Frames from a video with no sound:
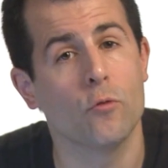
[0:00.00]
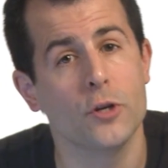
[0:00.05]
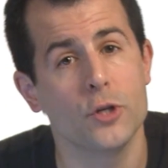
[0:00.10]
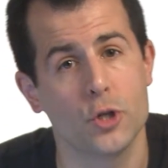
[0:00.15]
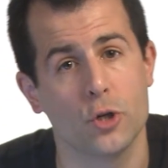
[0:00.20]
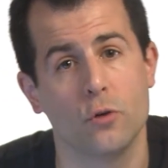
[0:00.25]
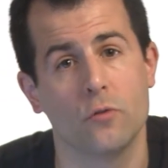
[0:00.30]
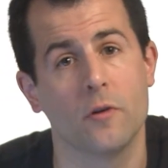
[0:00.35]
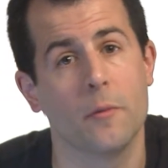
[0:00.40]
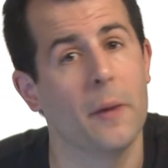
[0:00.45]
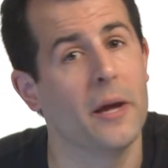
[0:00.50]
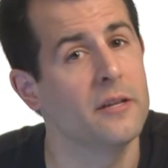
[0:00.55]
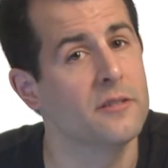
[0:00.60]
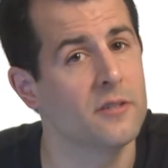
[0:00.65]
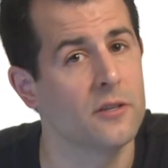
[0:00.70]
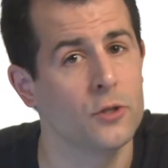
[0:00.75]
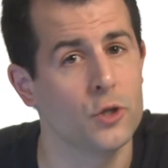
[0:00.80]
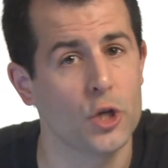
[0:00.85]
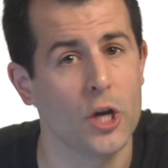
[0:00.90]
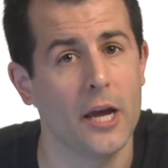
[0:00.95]
original remains
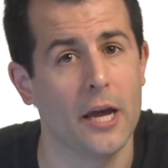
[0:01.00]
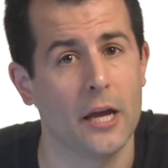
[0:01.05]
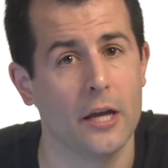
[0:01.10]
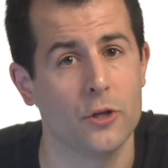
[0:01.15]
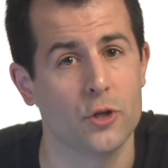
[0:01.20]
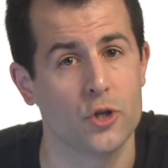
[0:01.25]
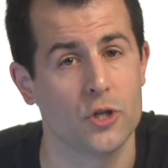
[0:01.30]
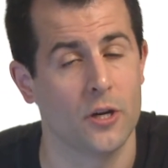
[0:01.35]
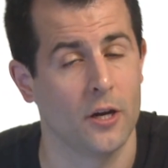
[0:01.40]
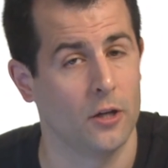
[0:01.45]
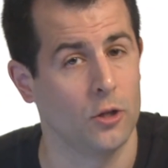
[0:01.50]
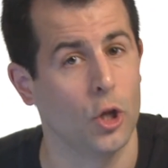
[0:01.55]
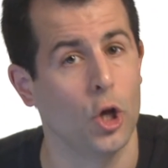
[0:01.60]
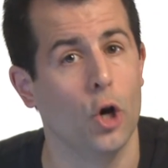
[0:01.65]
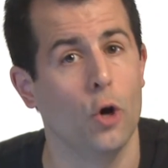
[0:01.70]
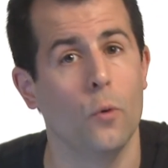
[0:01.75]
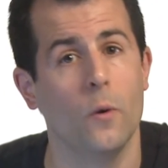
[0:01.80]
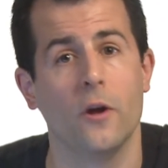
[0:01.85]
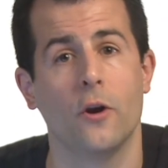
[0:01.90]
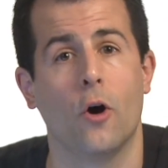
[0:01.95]
unchanged,
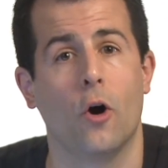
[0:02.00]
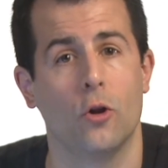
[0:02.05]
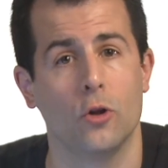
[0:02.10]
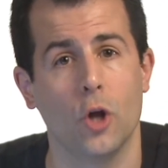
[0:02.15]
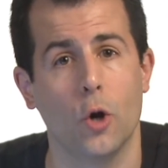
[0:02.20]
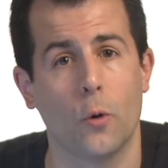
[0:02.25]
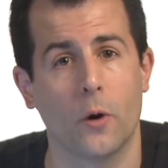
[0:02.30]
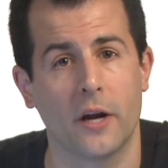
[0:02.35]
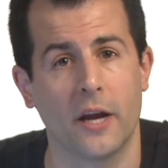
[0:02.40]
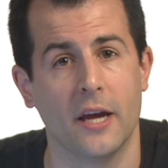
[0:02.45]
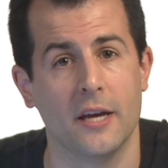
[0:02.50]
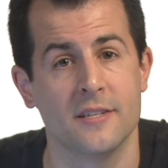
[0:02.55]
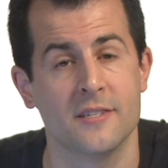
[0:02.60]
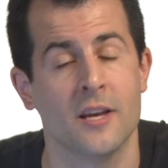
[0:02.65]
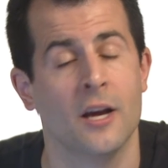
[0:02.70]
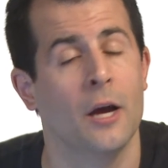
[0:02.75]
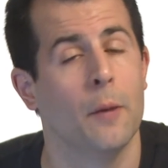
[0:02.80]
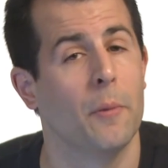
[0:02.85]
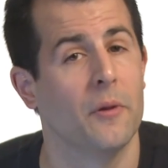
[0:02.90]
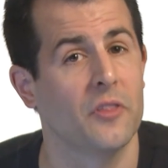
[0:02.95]
hello in all lowercase,
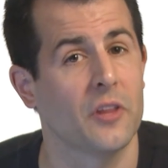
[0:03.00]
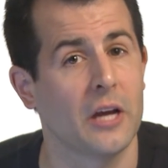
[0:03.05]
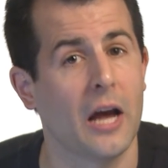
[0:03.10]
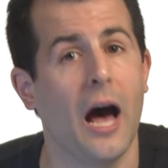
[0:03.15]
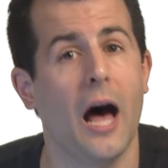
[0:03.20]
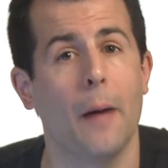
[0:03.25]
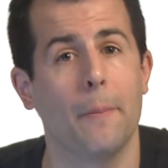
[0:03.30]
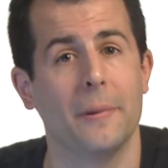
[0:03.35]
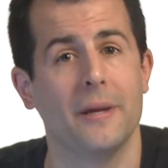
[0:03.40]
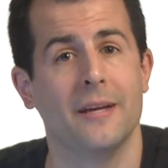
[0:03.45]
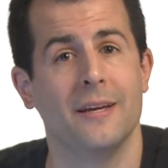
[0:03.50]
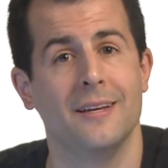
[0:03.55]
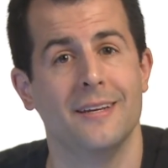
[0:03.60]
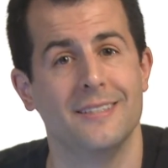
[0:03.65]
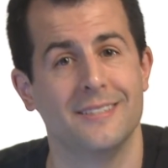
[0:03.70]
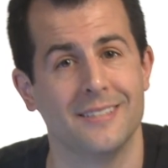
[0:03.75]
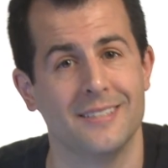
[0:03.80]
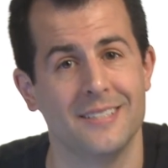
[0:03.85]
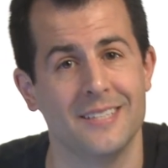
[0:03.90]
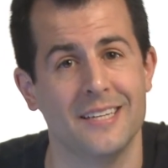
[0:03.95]
but the copy
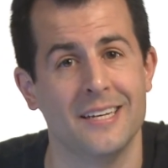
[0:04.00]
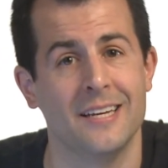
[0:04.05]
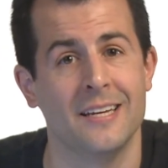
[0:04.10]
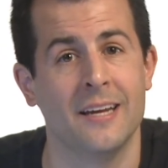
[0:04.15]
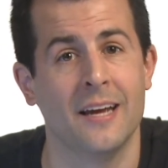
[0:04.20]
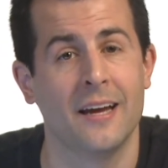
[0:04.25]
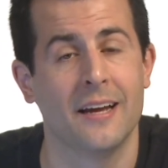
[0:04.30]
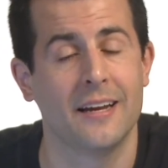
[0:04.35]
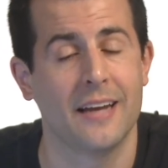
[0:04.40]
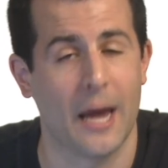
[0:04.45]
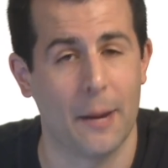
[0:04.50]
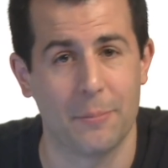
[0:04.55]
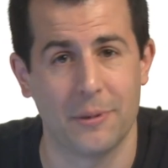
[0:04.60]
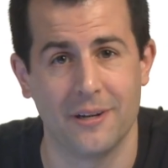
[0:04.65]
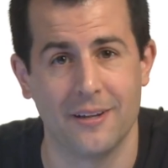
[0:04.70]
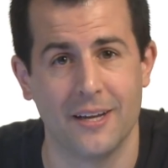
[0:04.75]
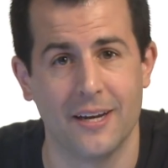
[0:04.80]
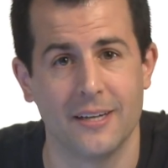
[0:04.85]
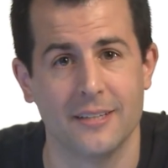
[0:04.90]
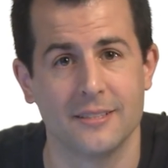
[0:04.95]
is indeed
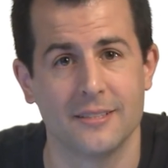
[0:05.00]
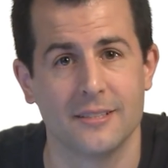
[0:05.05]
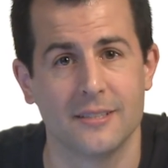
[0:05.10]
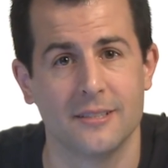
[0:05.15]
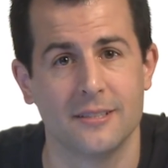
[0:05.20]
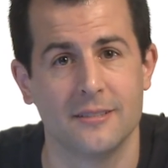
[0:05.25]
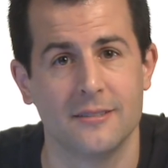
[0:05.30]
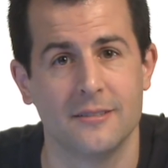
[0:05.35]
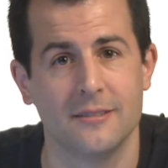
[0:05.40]
capitalized.